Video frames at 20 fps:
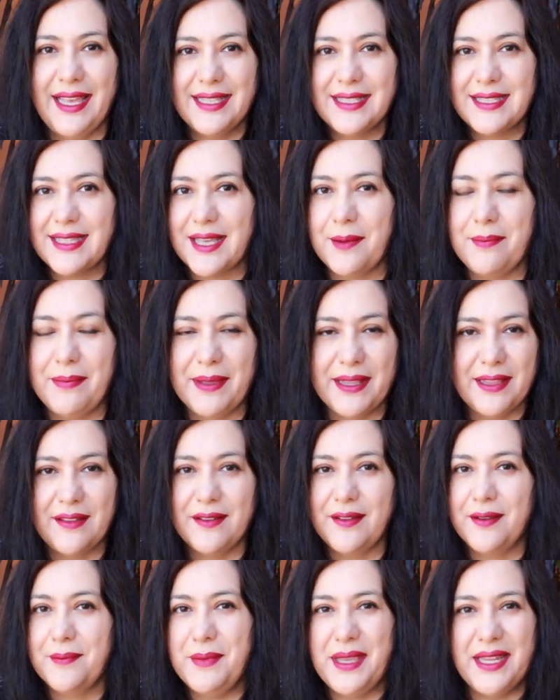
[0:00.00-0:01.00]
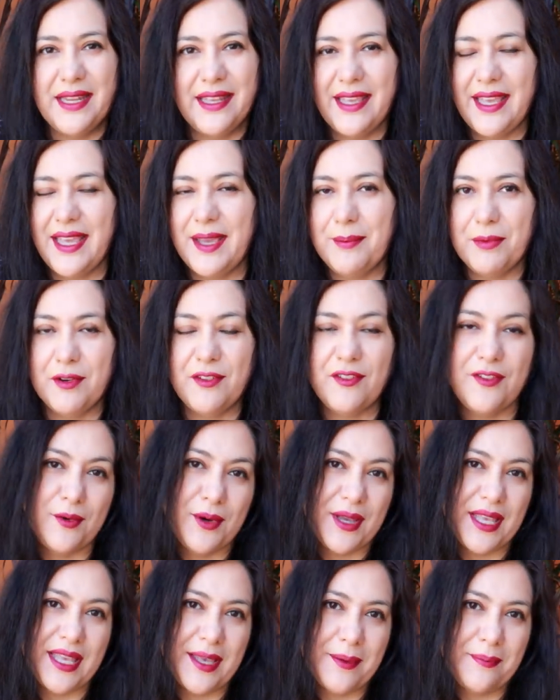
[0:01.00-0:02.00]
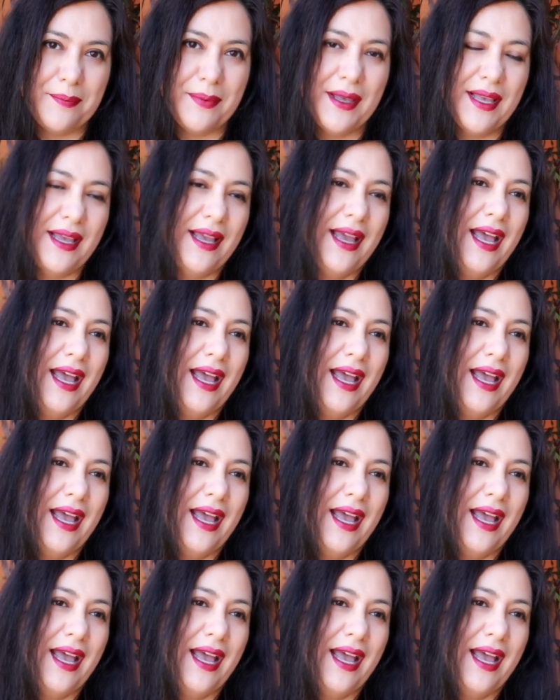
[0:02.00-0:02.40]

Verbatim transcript: ends up at the mid hip or full hip